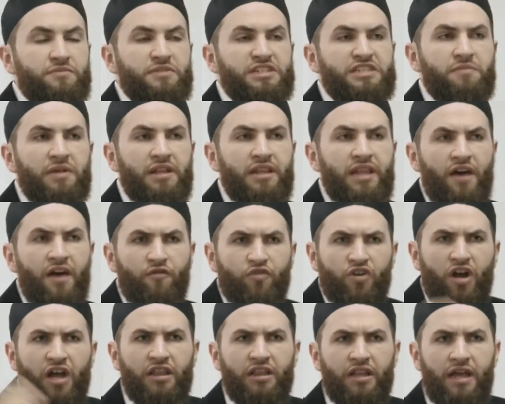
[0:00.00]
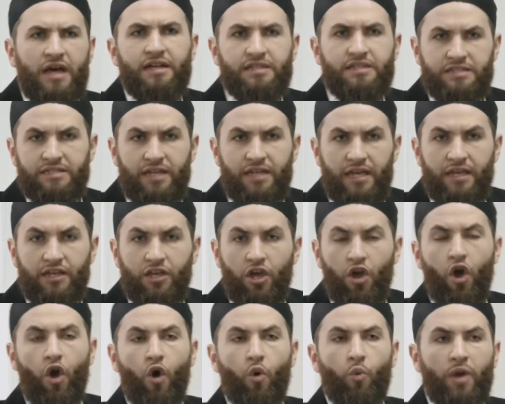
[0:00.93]
Bismillah, for Allah's sake,
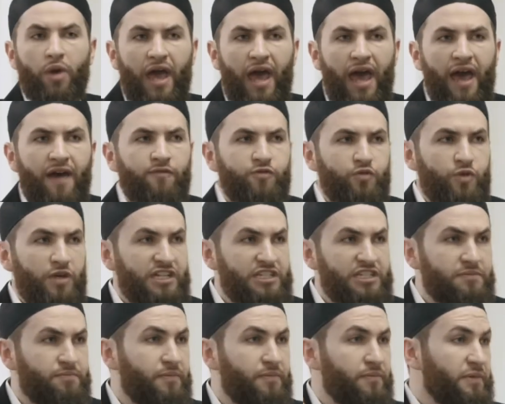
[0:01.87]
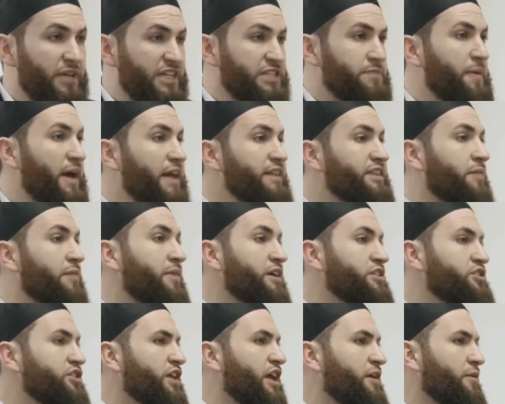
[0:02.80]
we have to expand the
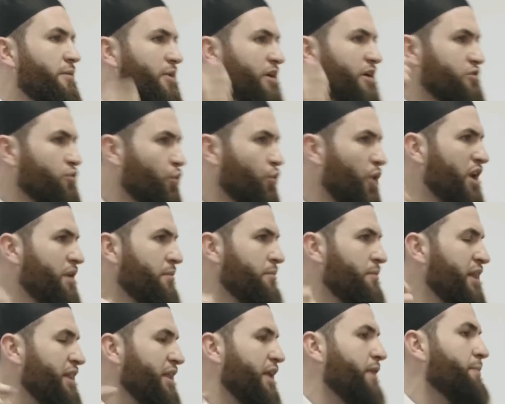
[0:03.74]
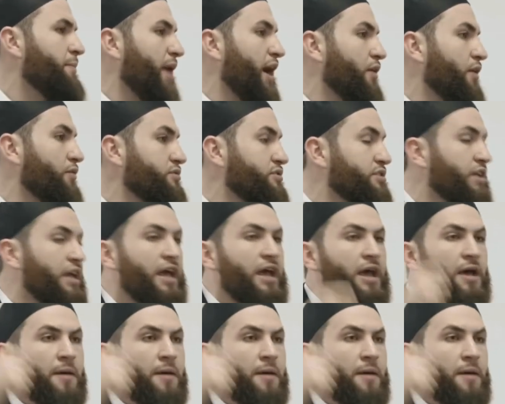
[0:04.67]
message about 1 million pounds.